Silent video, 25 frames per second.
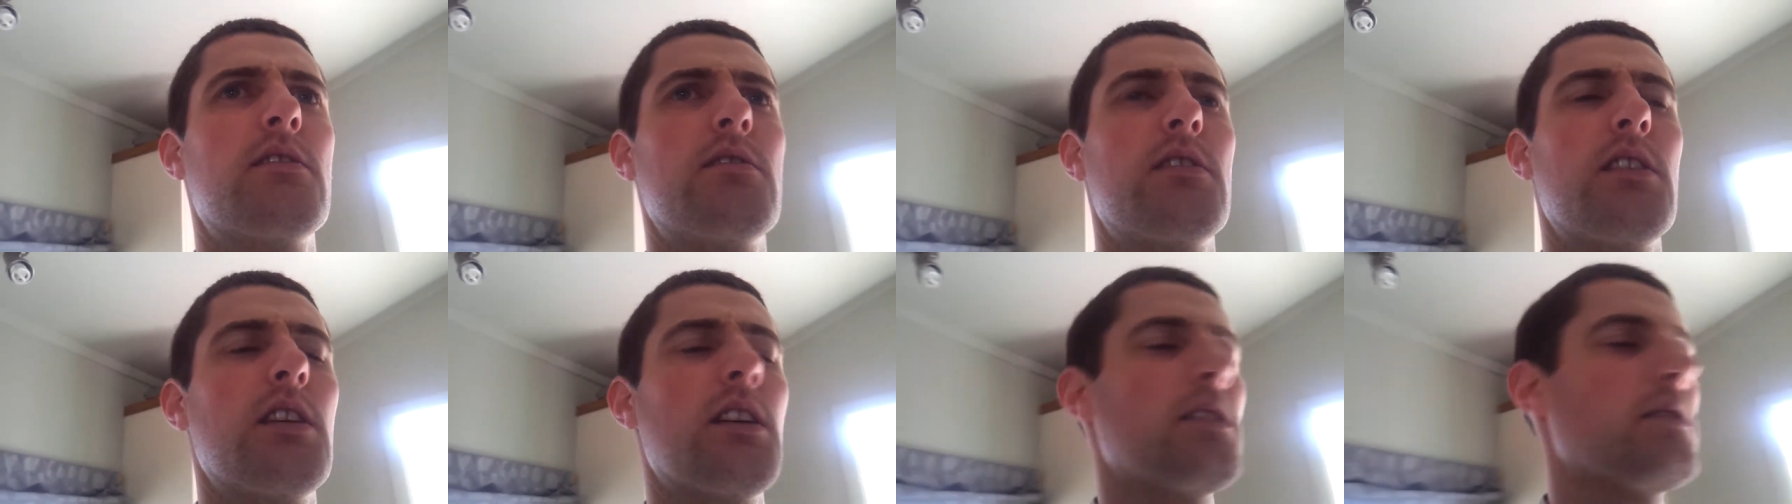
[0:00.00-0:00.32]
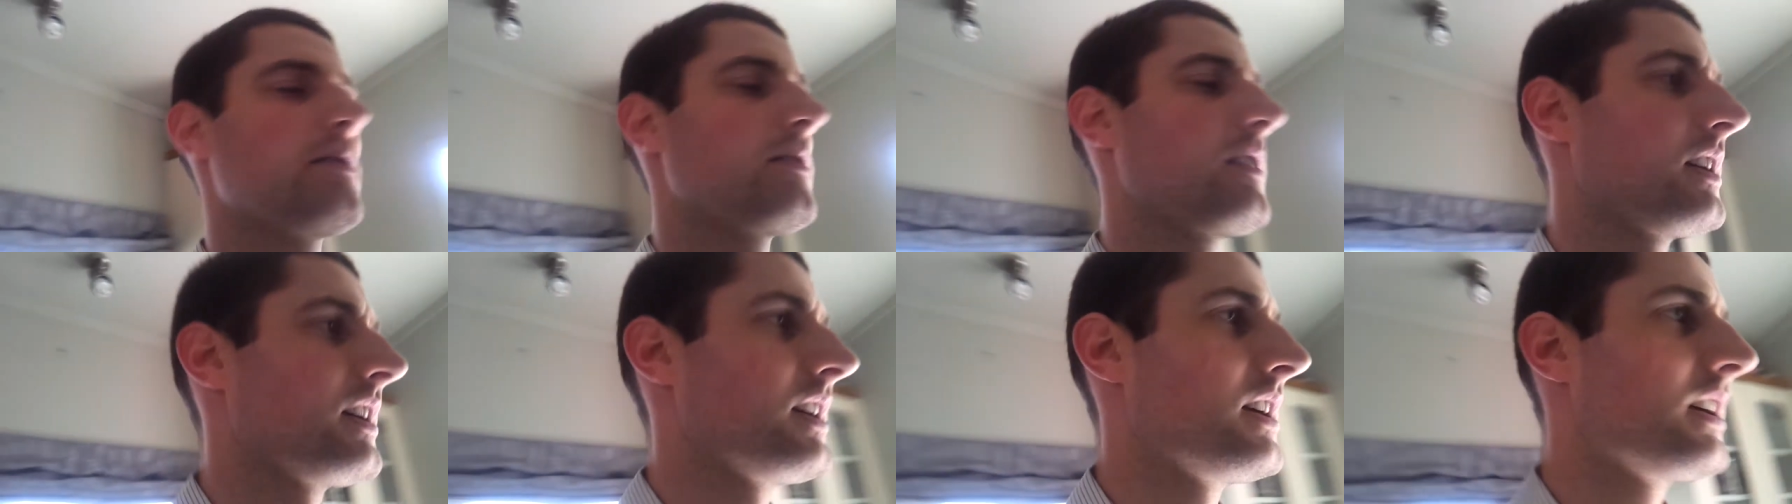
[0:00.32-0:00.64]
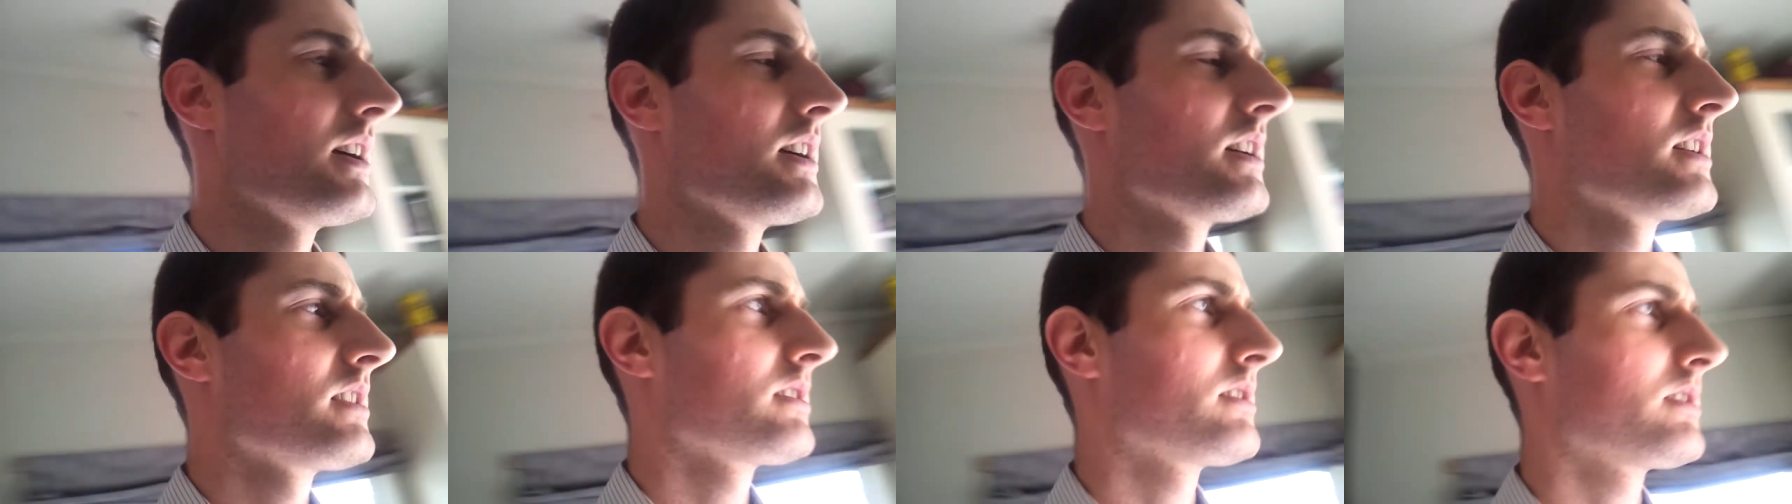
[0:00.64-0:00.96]
Yeah,
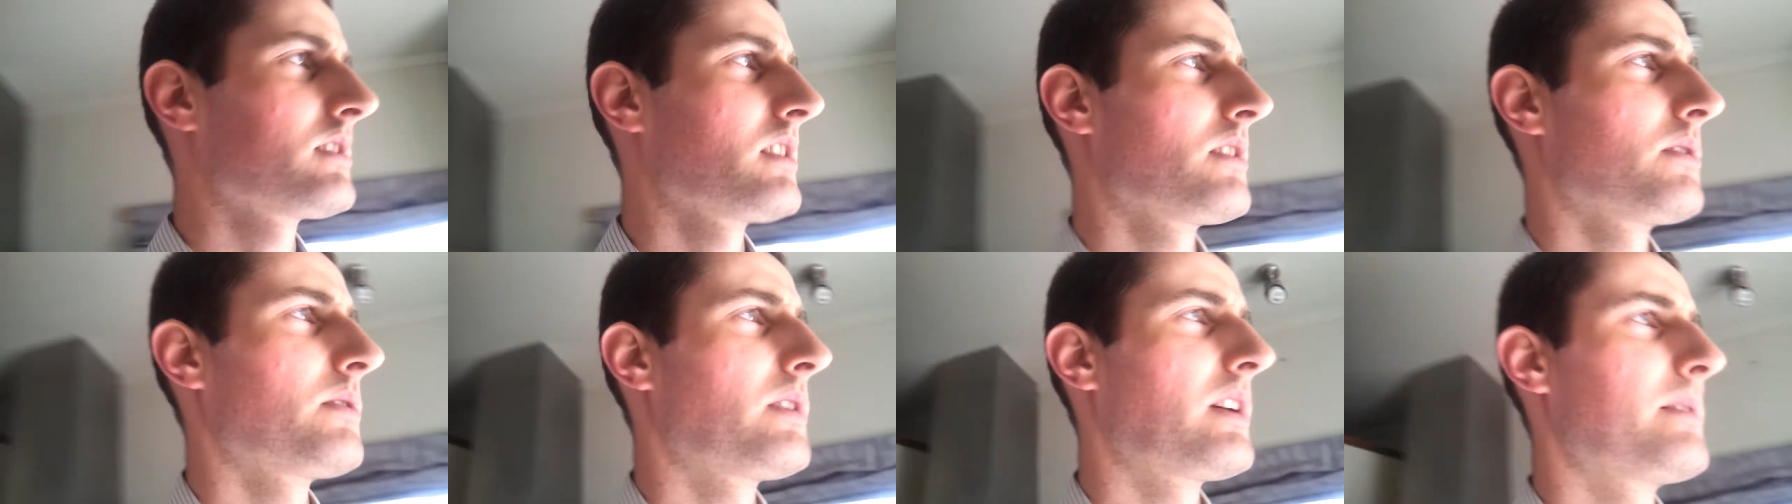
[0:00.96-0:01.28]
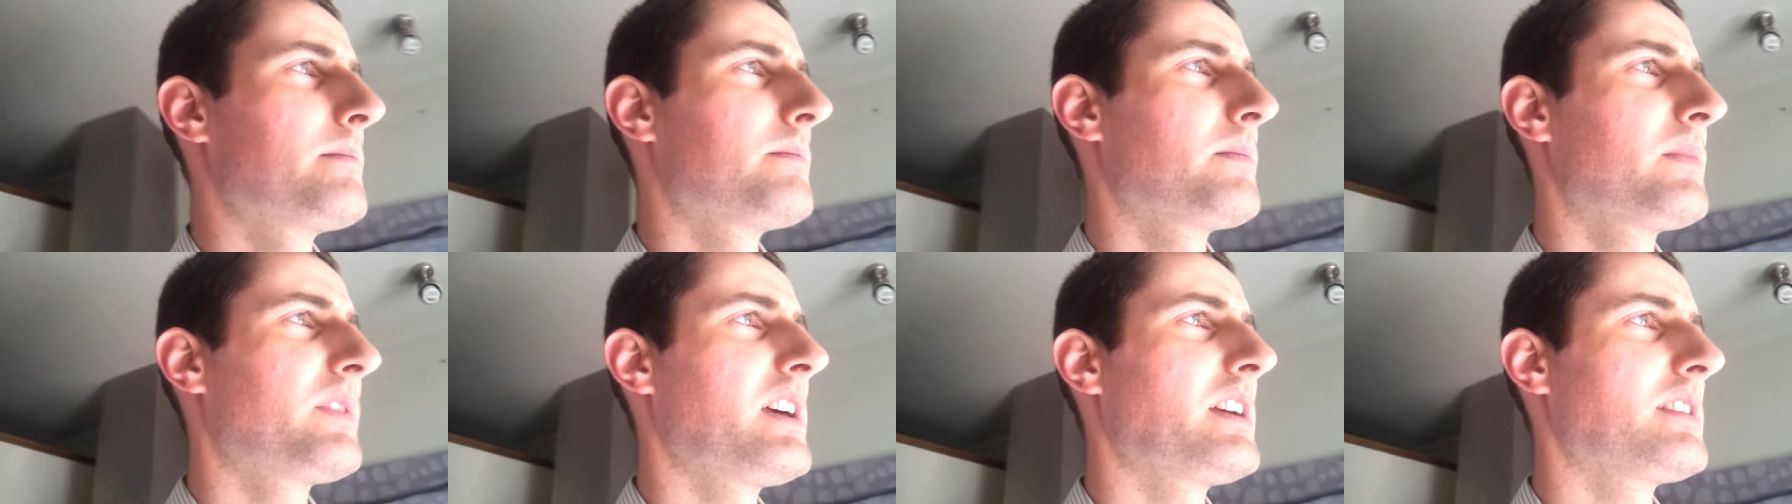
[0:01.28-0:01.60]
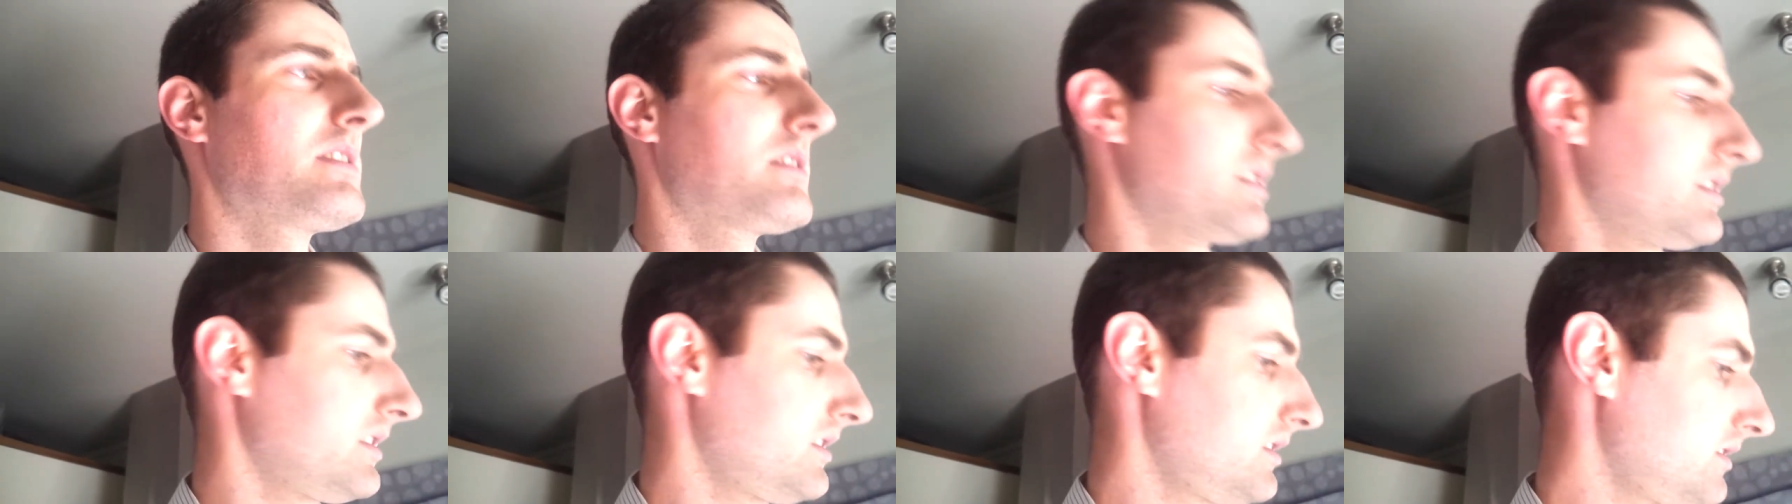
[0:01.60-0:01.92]
so um,
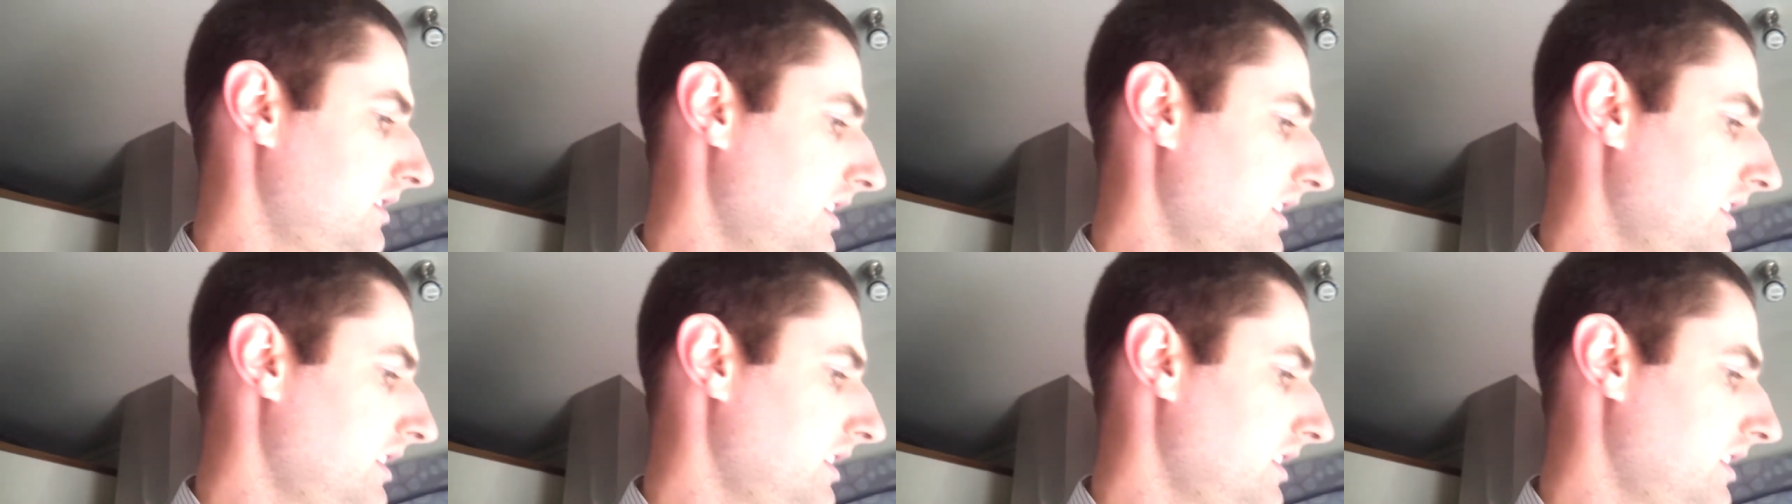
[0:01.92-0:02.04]
that's